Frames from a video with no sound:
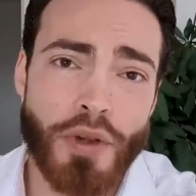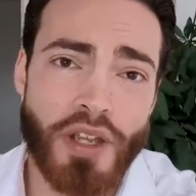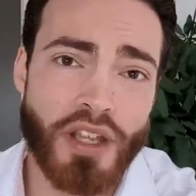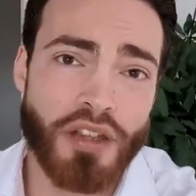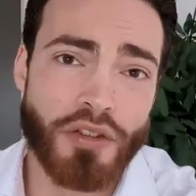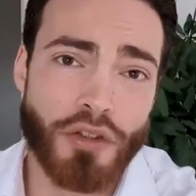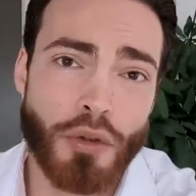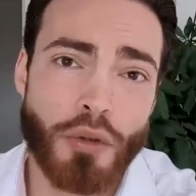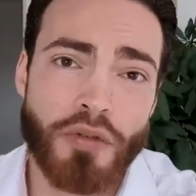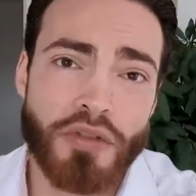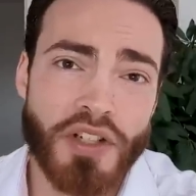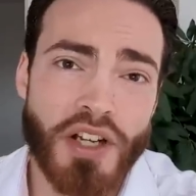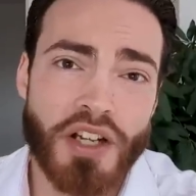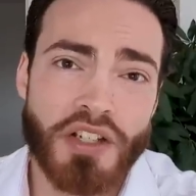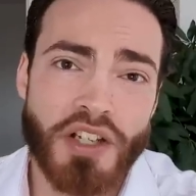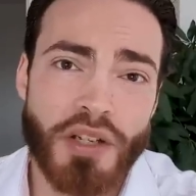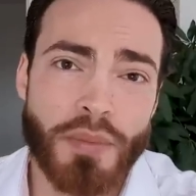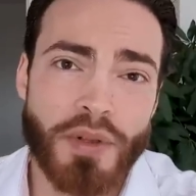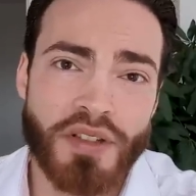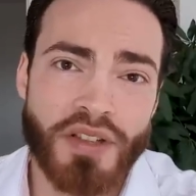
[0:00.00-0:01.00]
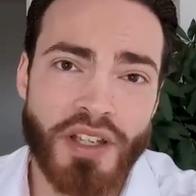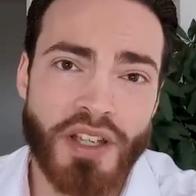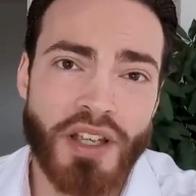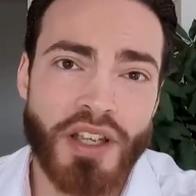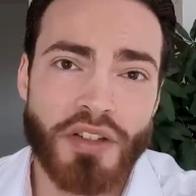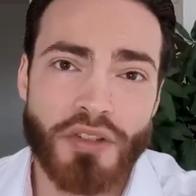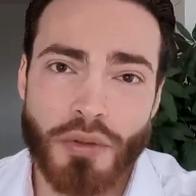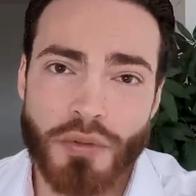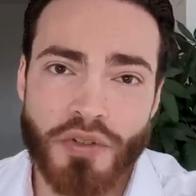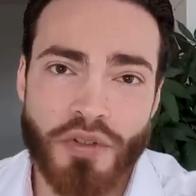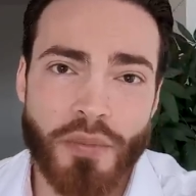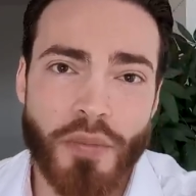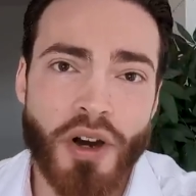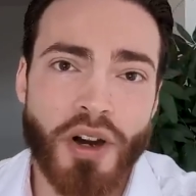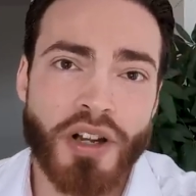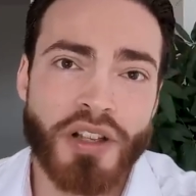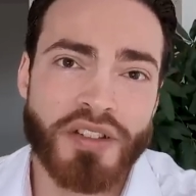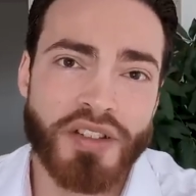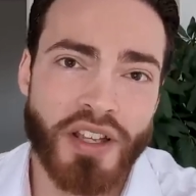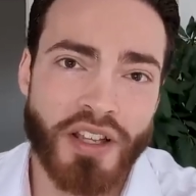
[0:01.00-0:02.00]
we can do with ChatGPT in terms of
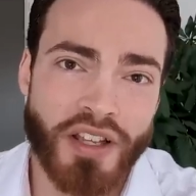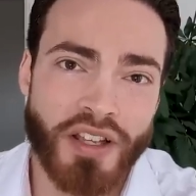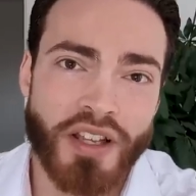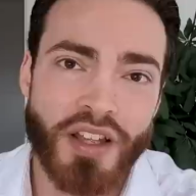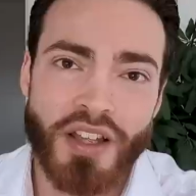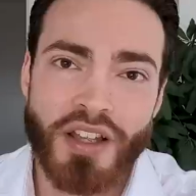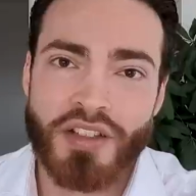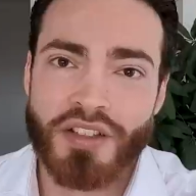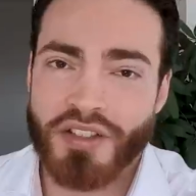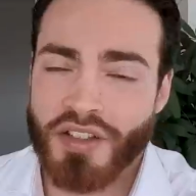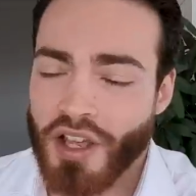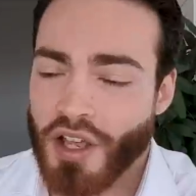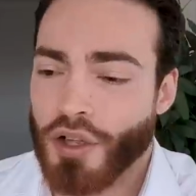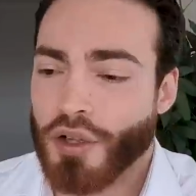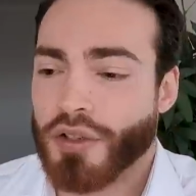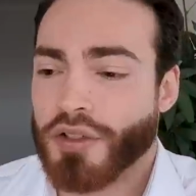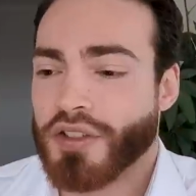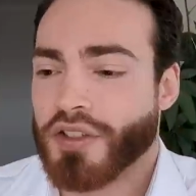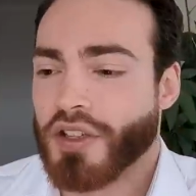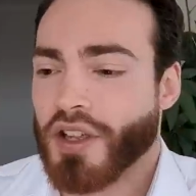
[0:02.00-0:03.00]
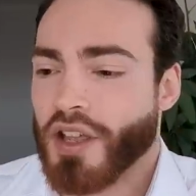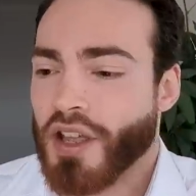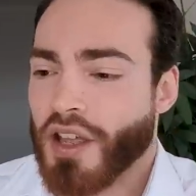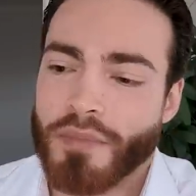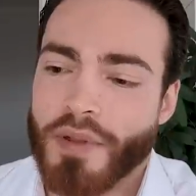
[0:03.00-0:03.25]
marketing, sales.